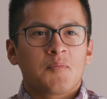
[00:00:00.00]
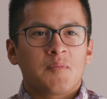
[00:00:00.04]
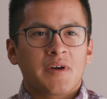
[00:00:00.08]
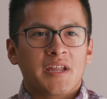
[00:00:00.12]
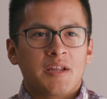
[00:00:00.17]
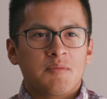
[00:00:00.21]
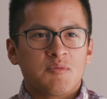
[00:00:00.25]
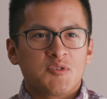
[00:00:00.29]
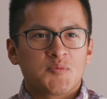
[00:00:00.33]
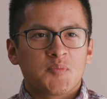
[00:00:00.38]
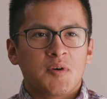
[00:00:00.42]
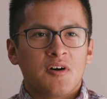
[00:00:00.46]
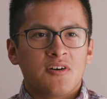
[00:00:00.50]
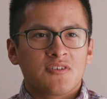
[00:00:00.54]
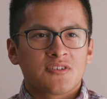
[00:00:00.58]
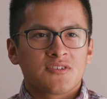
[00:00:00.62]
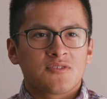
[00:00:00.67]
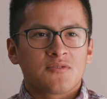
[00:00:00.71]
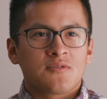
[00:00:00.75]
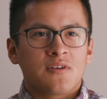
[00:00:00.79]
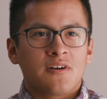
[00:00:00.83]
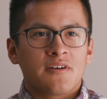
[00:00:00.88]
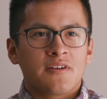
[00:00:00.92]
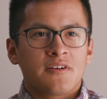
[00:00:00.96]
My name is Paul
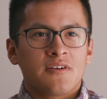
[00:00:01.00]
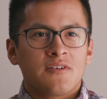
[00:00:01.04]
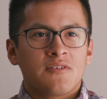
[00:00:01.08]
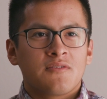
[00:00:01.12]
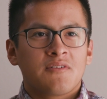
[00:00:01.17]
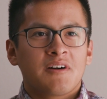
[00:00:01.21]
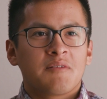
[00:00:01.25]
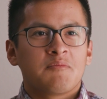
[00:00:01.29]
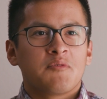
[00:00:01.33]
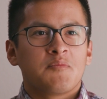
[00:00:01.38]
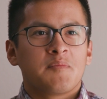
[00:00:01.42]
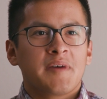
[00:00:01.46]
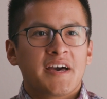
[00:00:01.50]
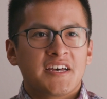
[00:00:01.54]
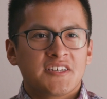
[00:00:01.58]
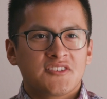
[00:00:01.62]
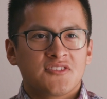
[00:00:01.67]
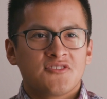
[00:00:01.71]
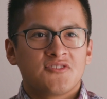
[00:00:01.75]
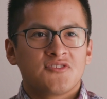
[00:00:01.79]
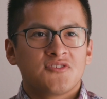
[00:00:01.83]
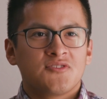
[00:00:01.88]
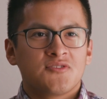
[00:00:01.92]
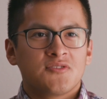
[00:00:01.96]
Serrato. I'm a
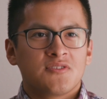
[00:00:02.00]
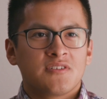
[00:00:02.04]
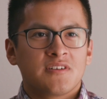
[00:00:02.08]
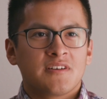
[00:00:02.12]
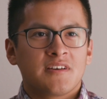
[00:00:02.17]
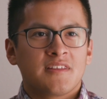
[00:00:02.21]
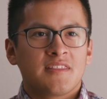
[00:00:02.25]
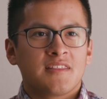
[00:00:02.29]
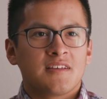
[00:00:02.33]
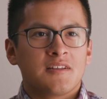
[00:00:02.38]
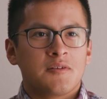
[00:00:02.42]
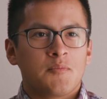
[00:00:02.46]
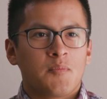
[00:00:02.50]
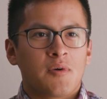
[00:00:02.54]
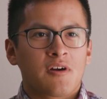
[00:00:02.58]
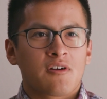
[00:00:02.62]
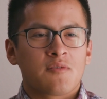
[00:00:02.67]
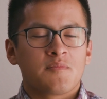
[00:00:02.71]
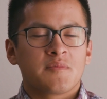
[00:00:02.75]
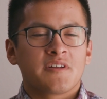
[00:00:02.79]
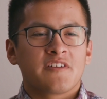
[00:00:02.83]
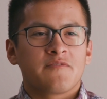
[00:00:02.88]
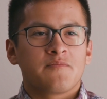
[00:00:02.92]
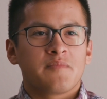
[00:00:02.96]
master's student in the
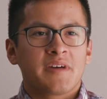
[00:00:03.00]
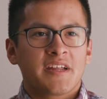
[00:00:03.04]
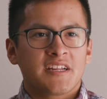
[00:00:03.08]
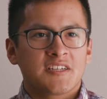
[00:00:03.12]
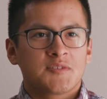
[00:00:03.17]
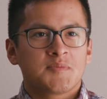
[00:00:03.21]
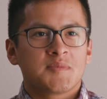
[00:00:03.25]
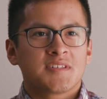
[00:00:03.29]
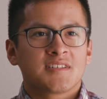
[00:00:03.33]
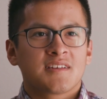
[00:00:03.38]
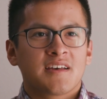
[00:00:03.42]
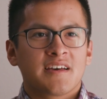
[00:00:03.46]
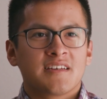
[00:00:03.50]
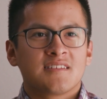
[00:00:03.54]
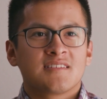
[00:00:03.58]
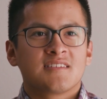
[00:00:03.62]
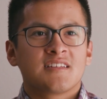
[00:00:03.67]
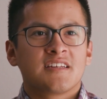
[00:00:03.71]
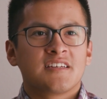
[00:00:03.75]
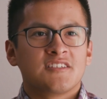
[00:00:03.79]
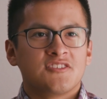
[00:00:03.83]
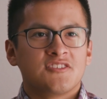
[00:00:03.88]
Department of Management Science and